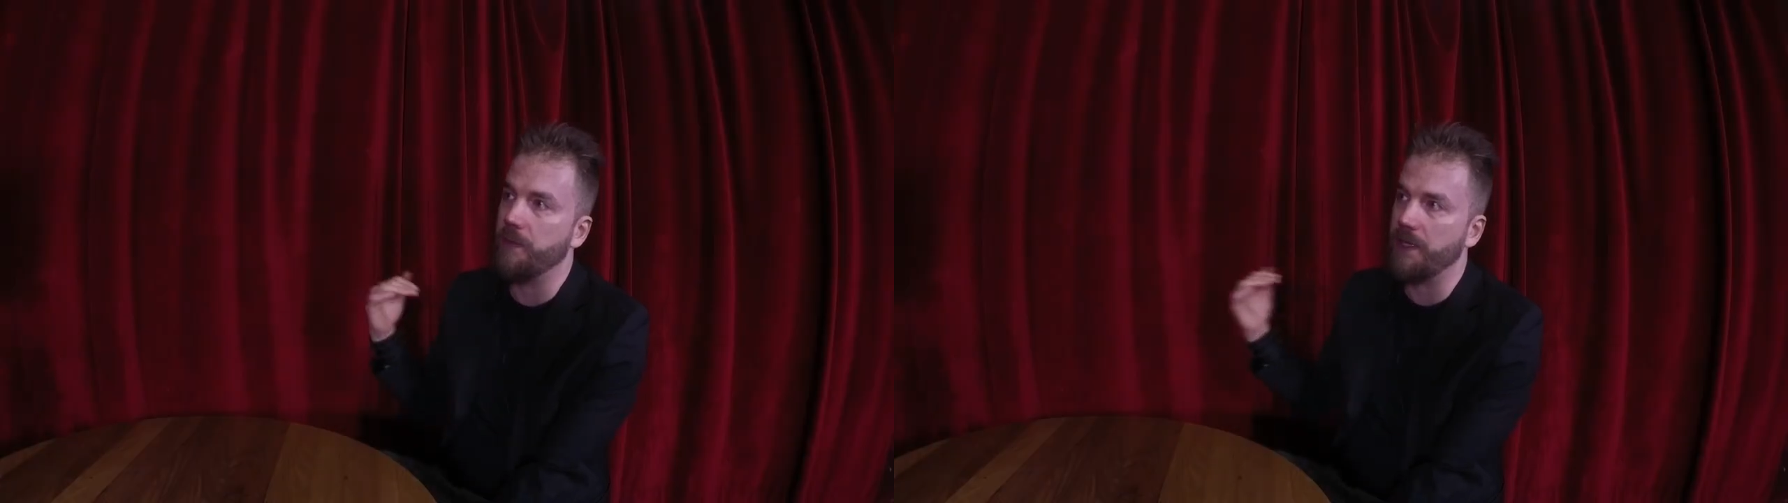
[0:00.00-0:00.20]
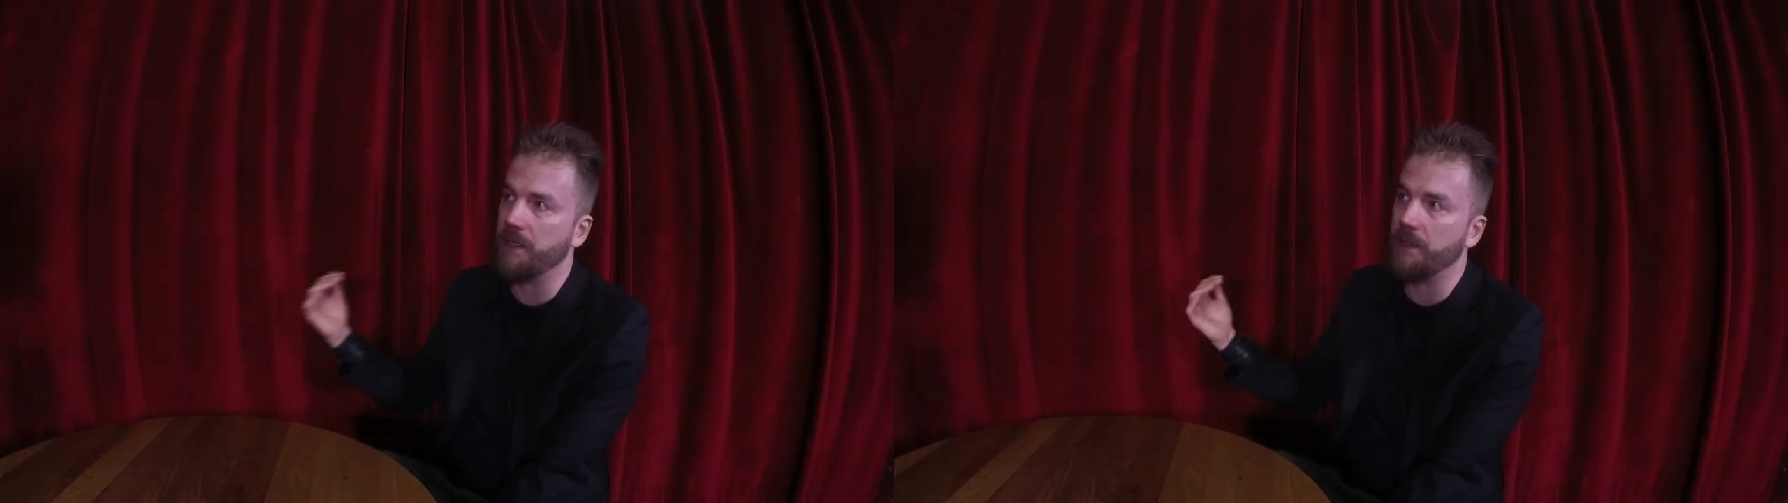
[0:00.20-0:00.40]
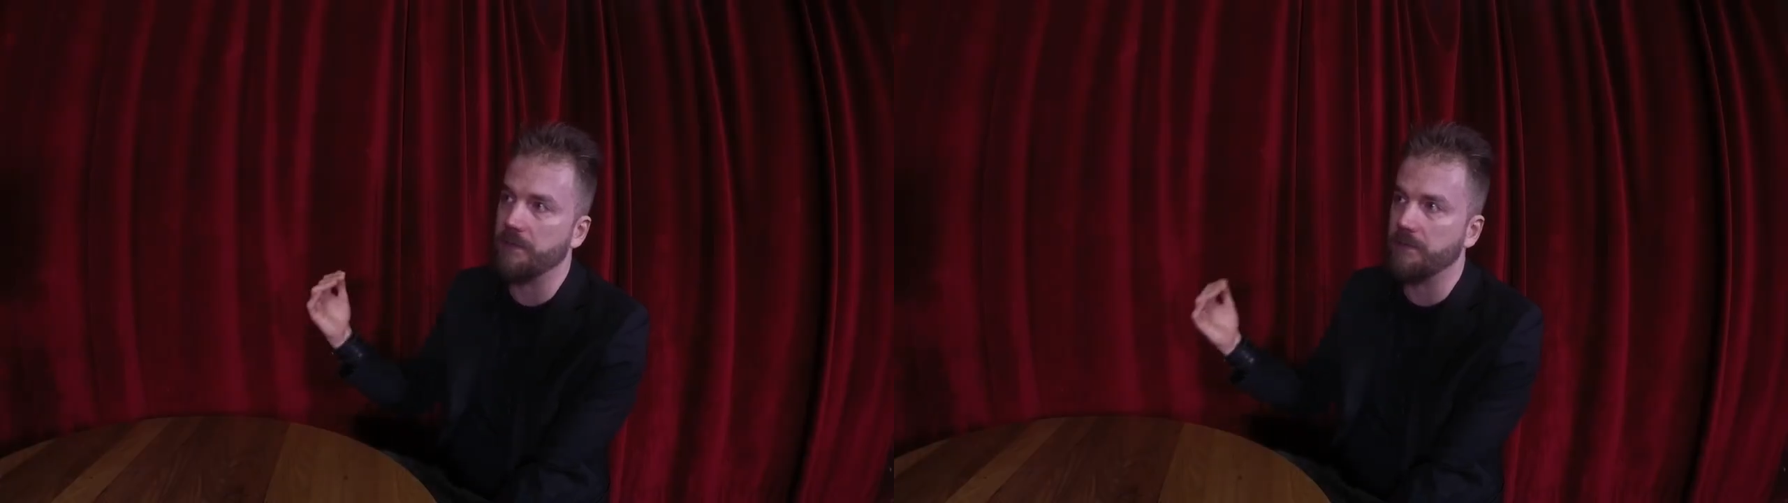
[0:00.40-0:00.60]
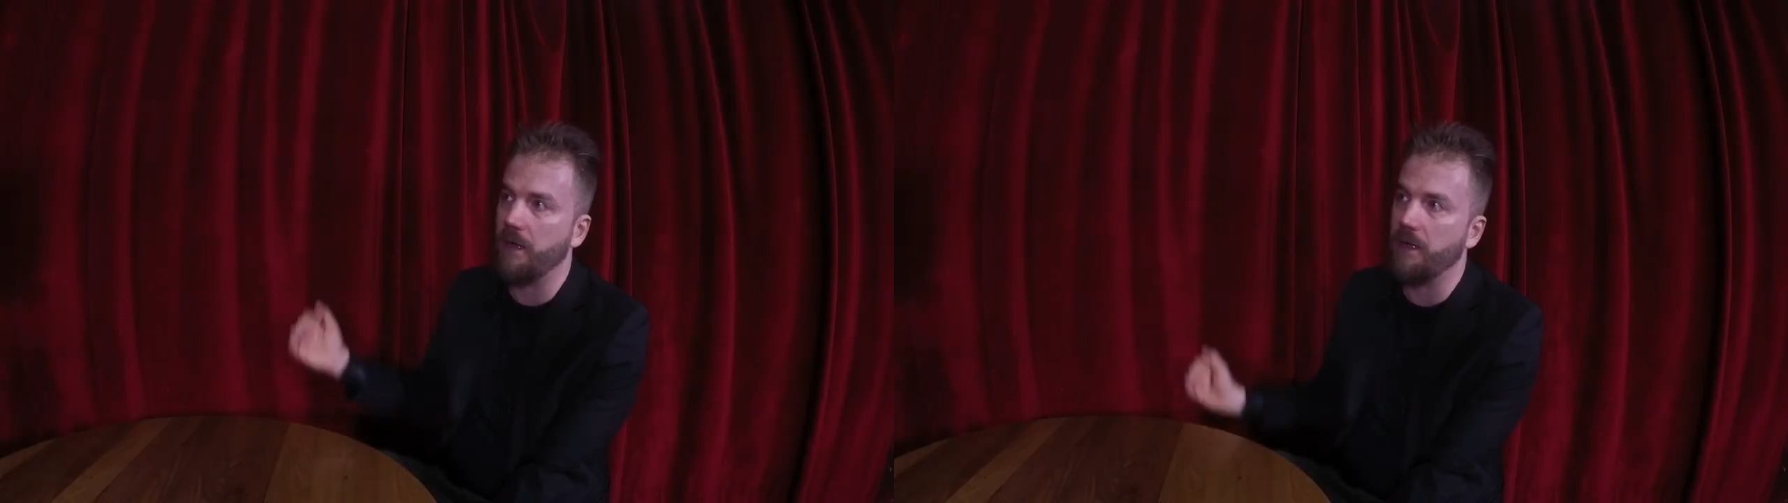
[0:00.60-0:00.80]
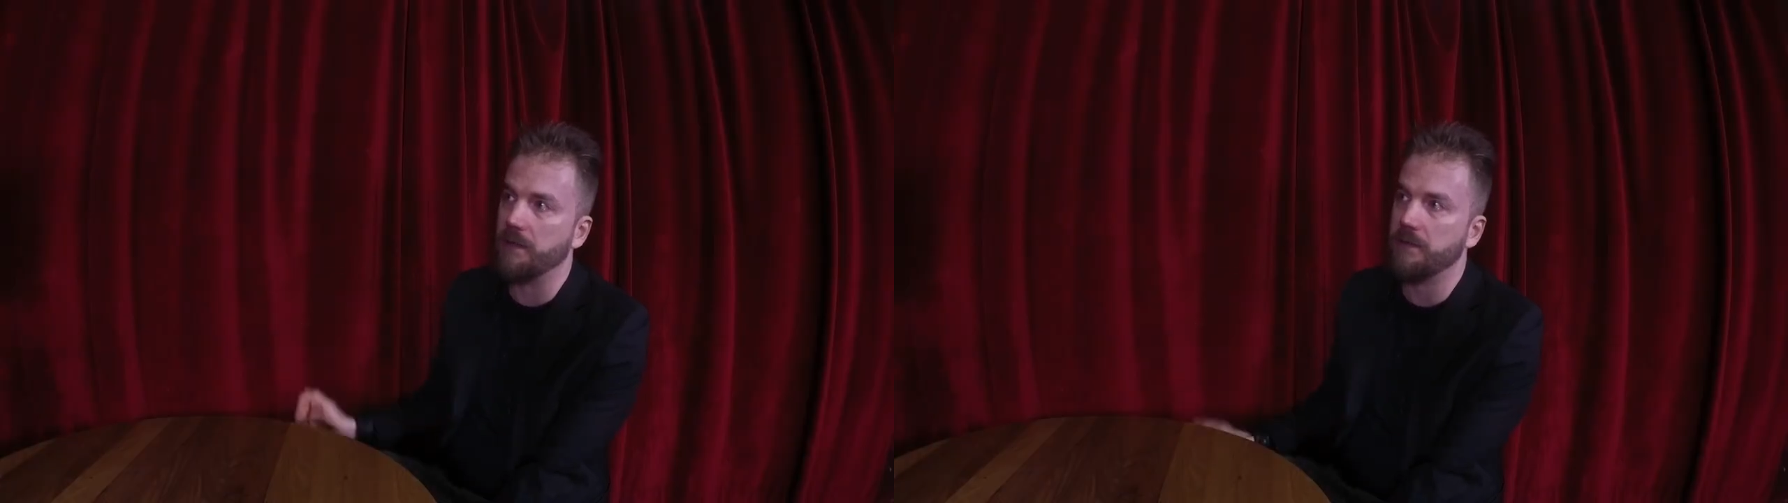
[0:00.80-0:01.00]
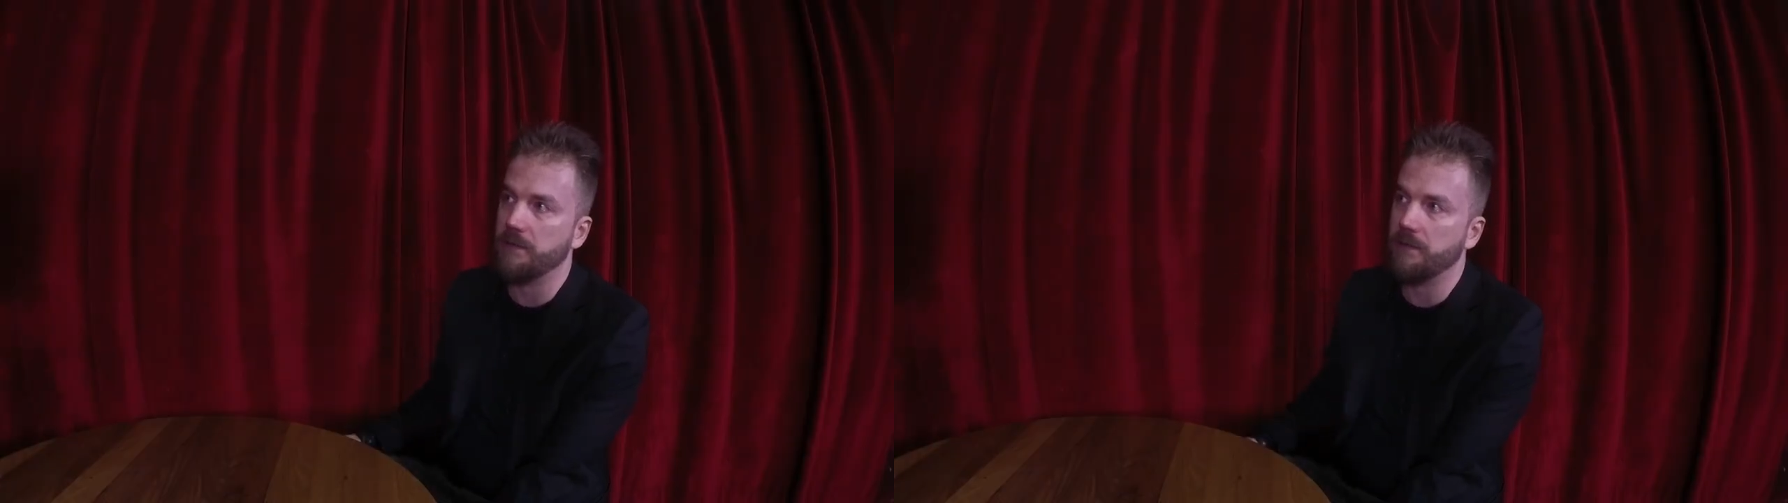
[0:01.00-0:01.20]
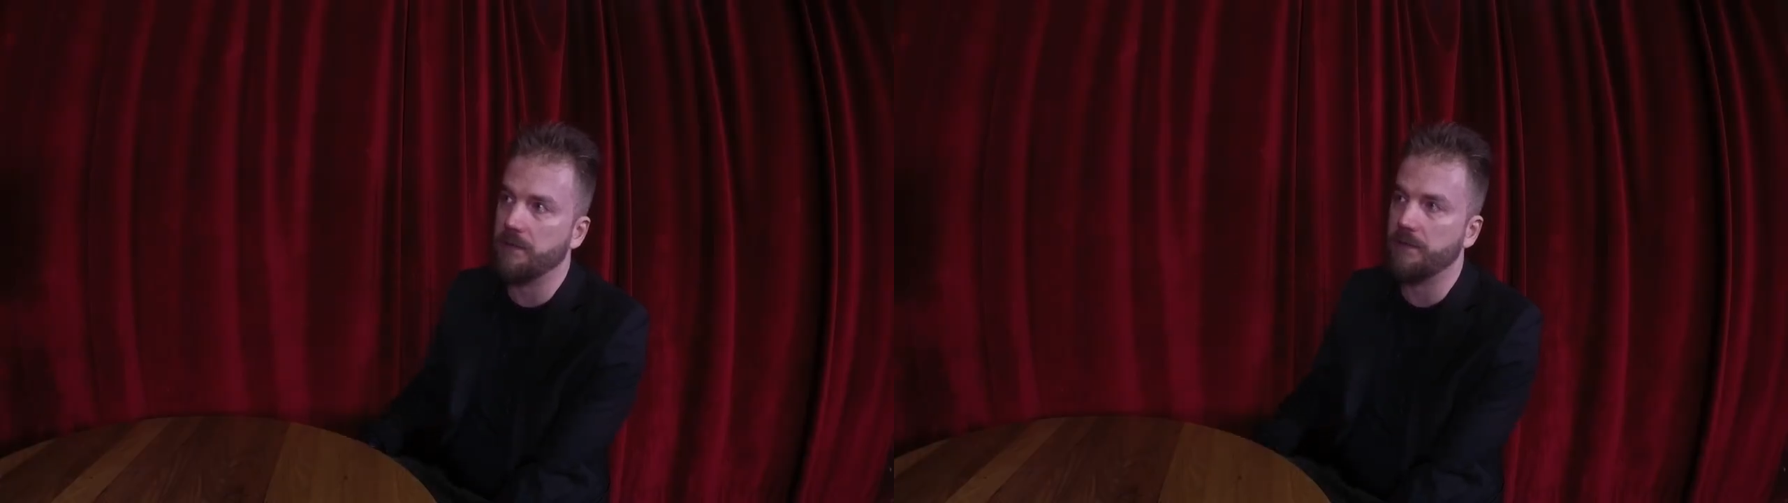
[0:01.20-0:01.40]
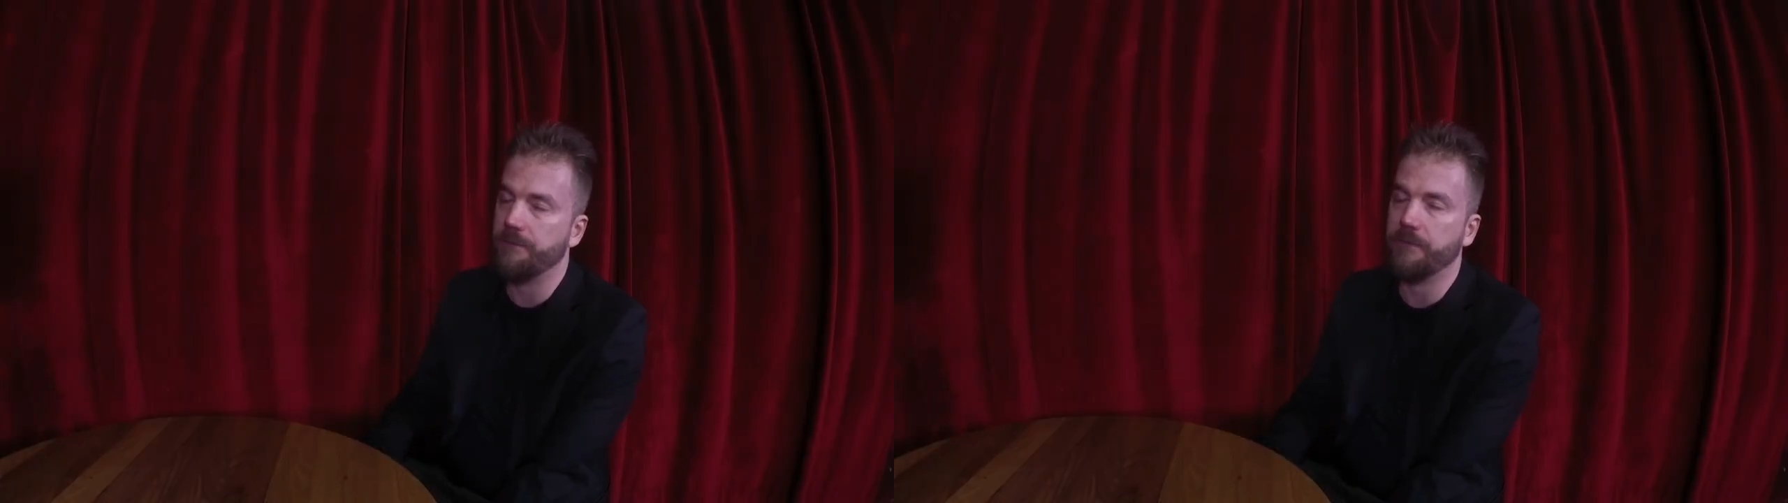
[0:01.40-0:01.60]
making yeah. art. Yeah,